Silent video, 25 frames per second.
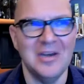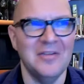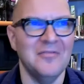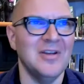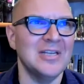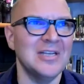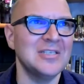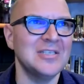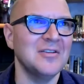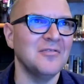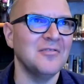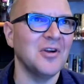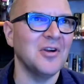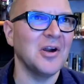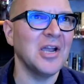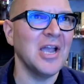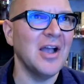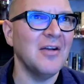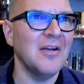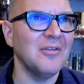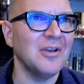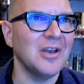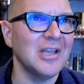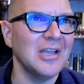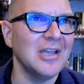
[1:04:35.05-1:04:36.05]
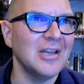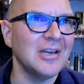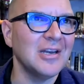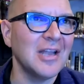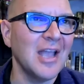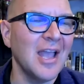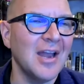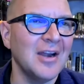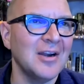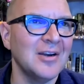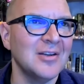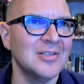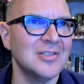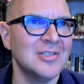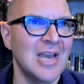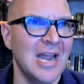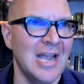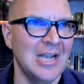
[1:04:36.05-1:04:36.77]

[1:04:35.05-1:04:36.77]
invested very heavily in Canada's